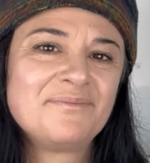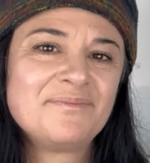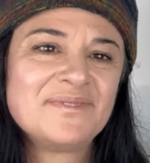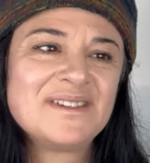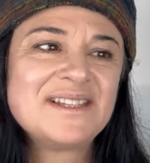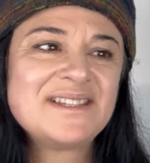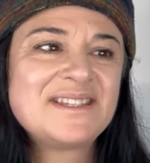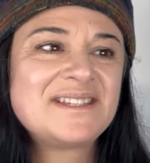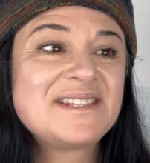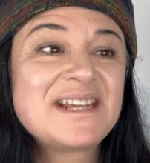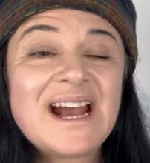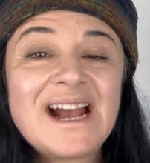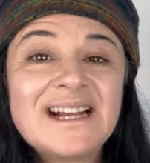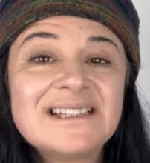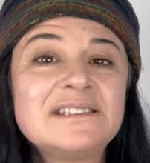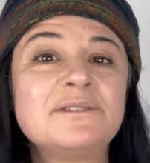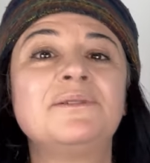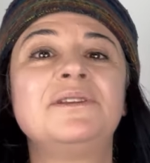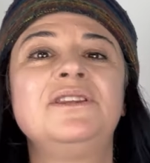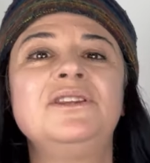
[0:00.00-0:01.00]
you. It
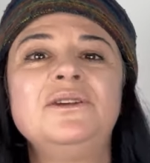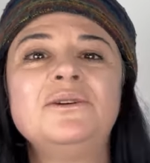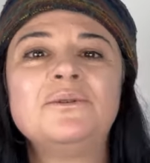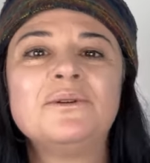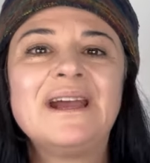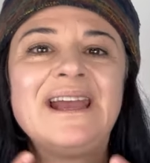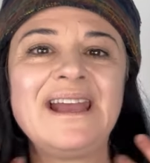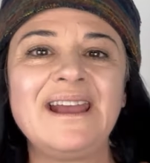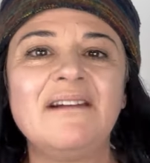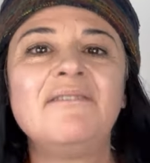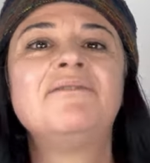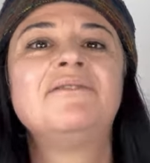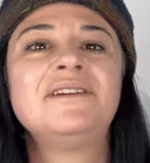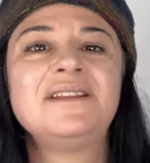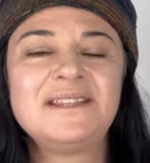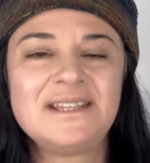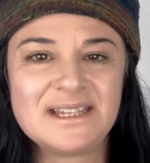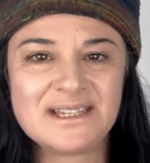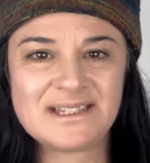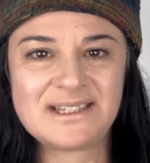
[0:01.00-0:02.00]
starts with you.
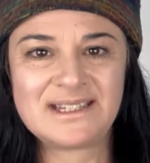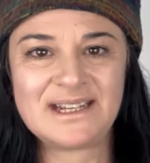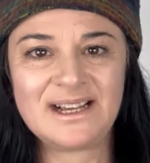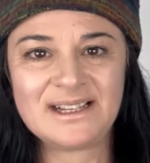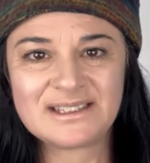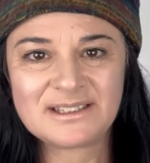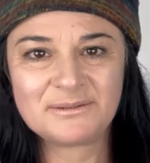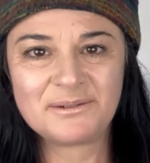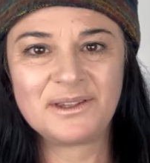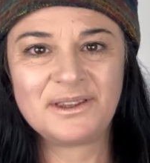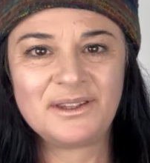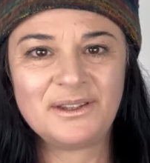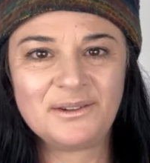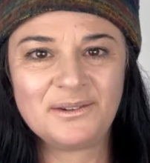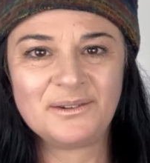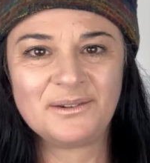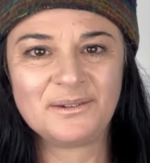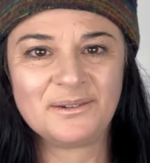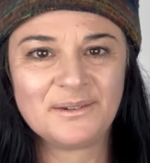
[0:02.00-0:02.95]
Everything starts with you.